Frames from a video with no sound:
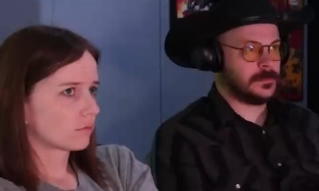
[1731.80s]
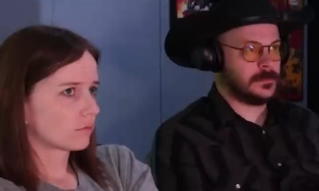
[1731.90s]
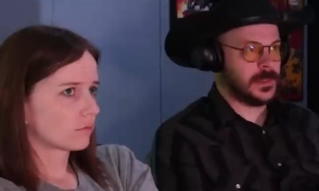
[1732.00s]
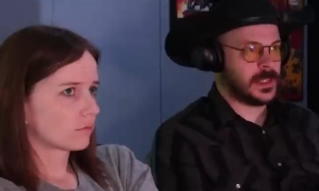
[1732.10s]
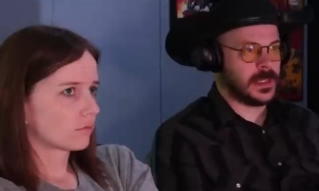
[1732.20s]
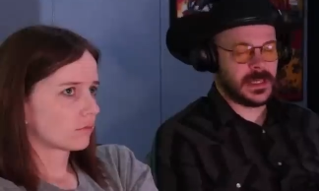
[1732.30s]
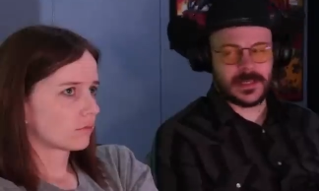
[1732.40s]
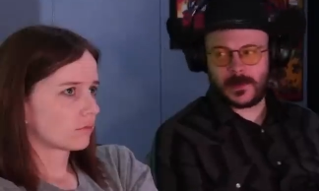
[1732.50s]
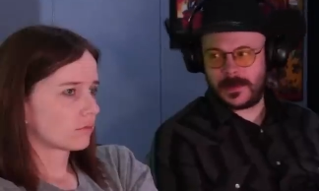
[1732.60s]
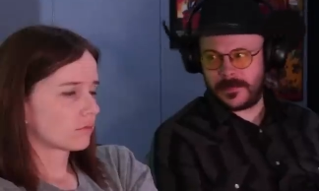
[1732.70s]
Speaker 1: Is Clint
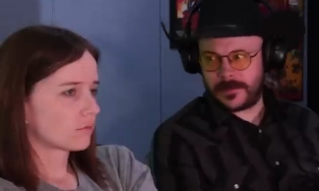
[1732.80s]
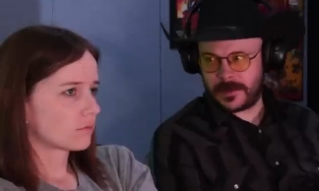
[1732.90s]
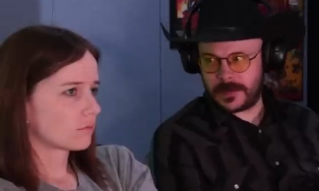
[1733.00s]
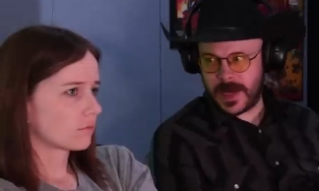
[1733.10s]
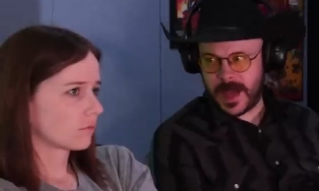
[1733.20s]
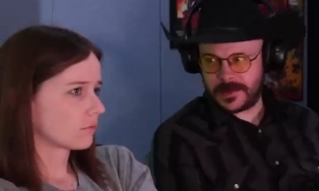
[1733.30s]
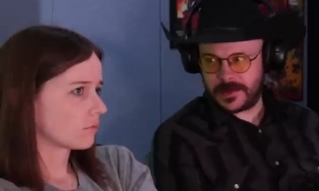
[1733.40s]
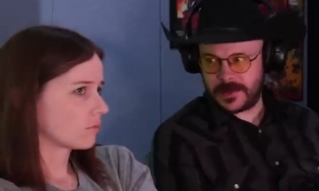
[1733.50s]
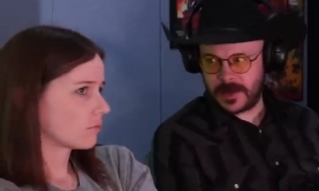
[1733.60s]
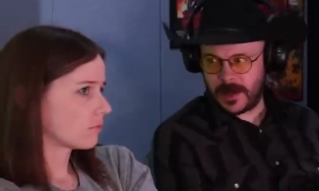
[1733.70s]
Eastwood the first
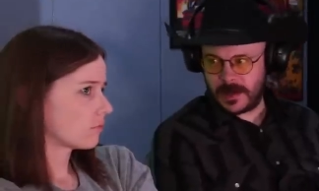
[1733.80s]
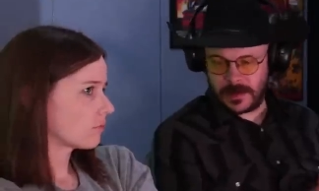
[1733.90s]
action star to